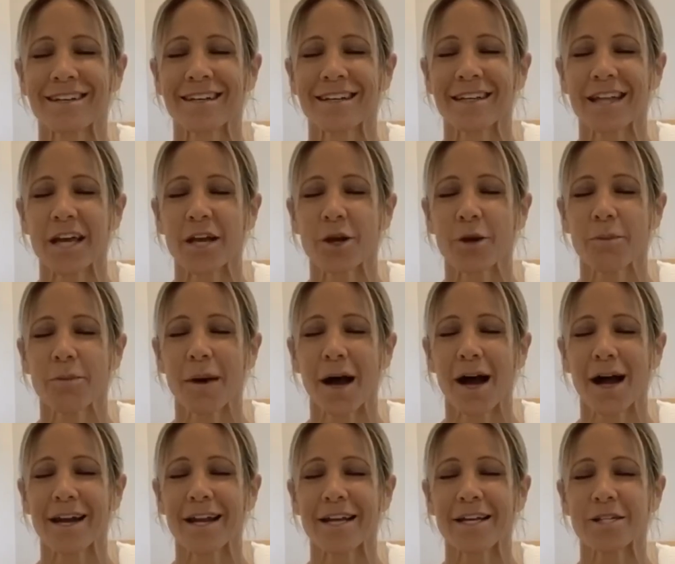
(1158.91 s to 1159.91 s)
that your
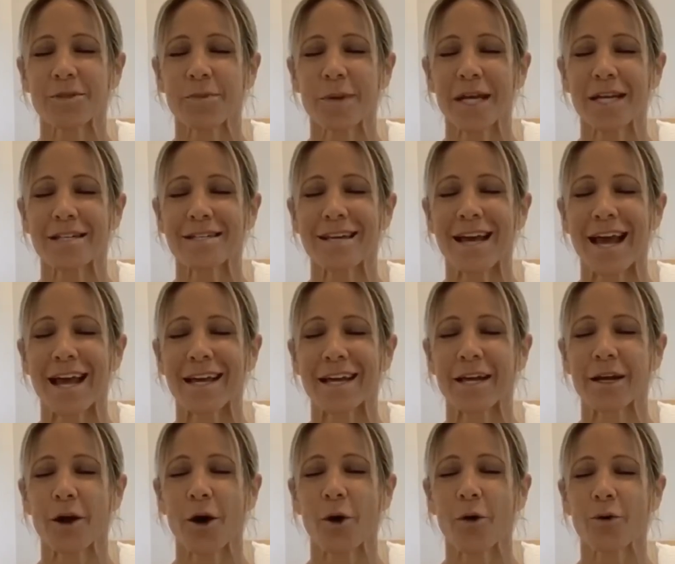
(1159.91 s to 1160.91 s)
body is being taken
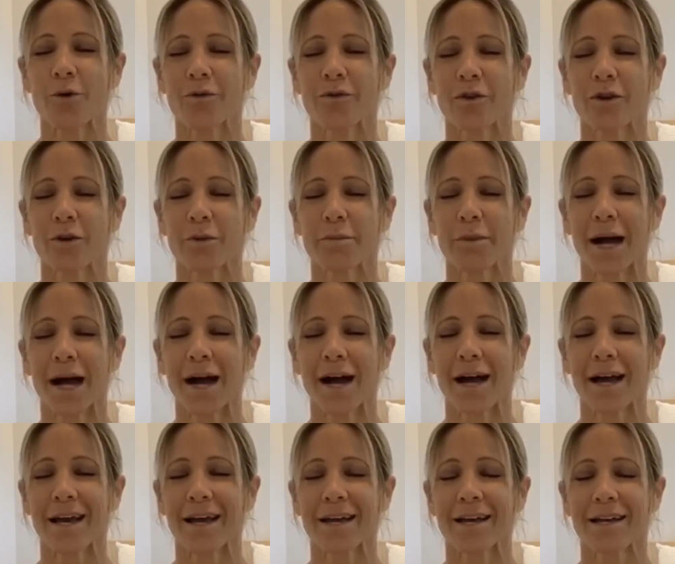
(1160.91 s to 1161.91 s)
over by
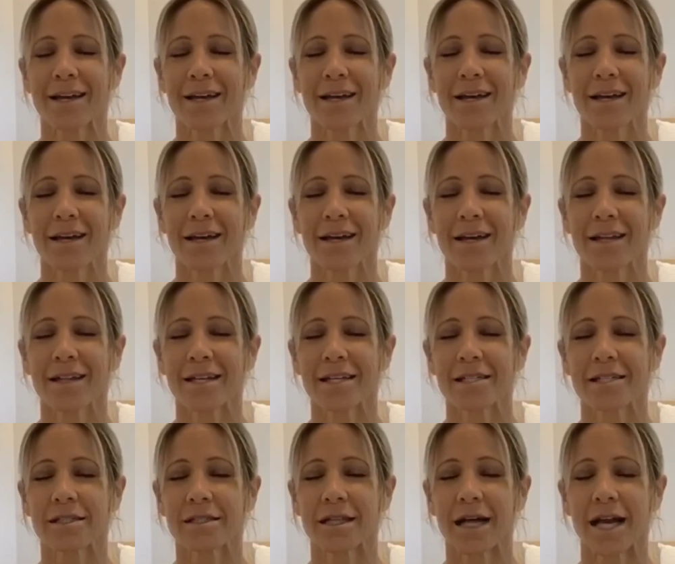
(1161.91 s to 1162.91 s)

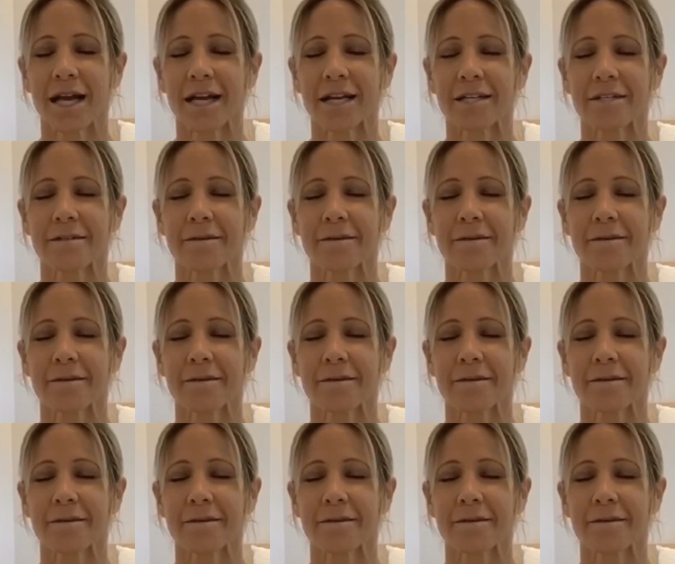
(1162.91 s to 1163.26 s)
this light.